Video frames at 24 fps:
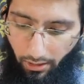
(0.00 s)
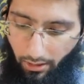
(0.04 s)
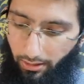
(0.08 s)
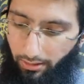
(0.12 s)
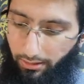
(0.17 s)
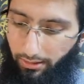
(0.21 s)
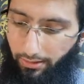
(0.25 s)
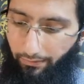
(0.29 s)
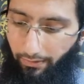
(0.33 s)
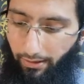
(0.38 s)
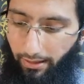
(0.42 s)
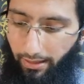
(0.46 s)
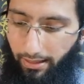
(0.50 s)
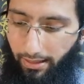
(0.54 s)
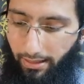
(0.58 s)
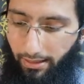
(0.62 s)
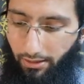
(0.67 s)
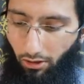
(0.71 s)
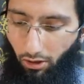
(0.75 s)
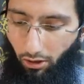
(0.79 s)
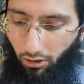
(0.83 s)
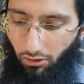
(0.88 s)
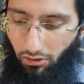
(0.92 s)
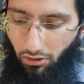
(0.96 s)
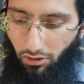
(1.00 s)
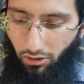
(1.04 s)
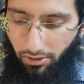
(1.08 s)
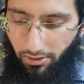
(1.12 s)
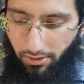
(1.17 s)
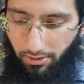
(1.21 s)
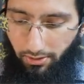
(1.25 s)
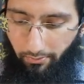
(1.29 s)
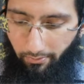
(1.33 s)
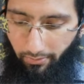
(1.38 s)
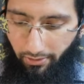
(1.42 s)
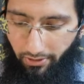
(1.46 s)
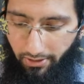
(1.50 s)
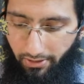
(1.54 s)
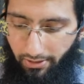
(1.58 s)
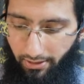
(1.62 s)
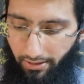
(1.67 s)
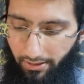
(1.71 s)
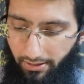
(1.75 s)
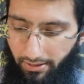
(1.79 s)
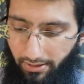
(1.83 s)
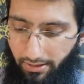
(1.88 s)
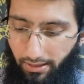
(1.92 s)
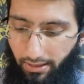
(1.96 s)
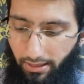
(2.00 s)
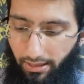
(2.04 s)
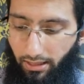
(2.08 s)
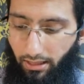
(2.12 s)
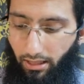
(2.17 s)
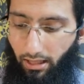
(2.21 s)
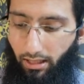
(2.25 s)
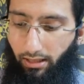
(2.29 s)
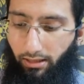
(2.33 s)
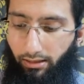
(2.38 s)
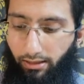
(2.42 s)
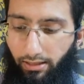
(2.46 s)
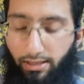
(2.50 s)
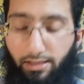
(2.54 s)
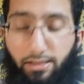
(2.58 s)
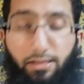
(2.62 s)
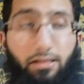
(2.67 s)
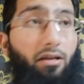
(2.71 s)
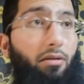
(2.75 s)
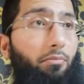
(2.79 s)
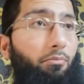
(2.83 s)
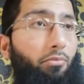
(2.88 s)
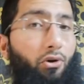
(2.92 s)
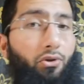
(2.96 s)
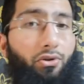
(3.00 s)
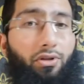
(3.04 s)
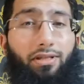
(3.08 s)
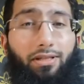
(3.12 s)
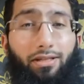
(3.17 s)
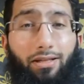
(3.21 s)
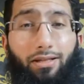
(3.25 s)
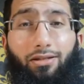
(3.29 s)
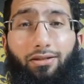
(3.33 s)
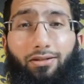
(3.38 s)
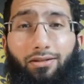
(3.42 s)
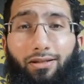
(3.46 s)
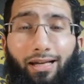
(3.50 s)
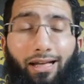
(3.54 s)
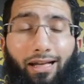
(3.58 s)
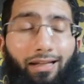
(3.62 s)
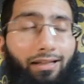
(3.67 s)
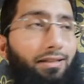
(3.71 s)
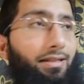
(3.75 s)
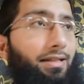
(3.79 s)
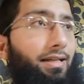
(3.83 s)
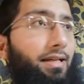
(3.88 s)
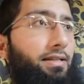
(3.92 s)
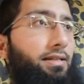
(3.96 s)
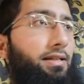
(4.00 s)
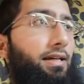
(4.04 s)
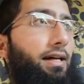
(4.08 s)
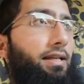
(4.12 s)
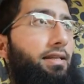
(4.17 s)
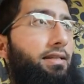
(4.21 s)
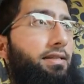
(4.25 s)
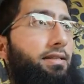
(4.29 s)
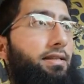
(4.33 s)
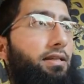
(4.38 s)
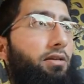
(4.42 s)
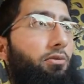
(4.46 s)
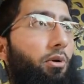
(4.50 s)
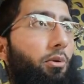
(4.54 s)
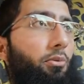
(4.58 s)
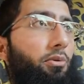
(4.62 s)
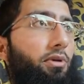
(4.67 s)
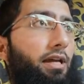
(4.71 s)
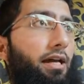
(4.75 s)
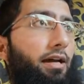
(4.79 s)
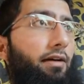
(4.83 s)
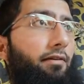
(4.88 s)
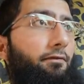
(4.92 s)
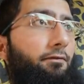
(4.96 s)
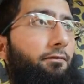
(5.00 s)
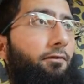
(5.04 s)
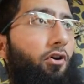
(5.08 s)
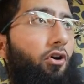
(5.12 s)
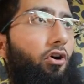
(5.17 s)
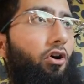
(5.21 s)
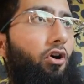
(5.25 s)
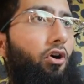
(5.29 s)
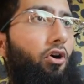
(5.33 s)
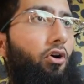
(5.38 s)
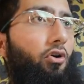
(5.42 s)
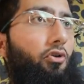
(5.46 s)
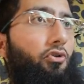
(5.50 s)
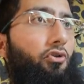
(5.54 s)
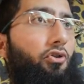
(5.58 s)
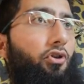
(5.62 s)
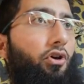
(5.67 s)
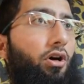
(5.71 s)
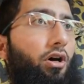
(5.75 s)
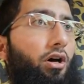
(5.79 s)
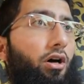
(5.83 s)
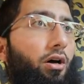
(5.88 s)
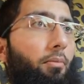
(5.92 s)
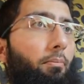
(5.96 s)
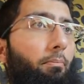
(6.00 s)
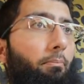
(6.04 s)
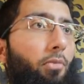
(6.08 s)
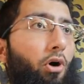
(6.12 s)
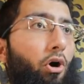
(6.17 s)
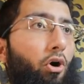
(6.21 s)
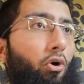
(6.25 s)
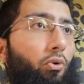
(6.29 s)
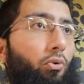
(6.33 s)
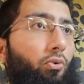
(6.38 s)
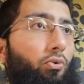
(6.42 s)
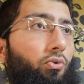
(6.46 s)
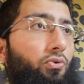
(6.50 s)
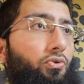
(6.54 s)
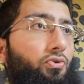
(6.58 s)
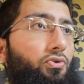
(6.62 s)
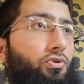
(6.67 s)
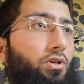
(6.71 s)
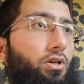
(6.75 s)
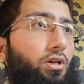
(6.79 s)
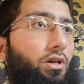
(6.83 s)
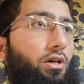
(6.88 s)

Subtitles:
And oxygen simply 16. Let's put these into the calculator and see what we get for the moles.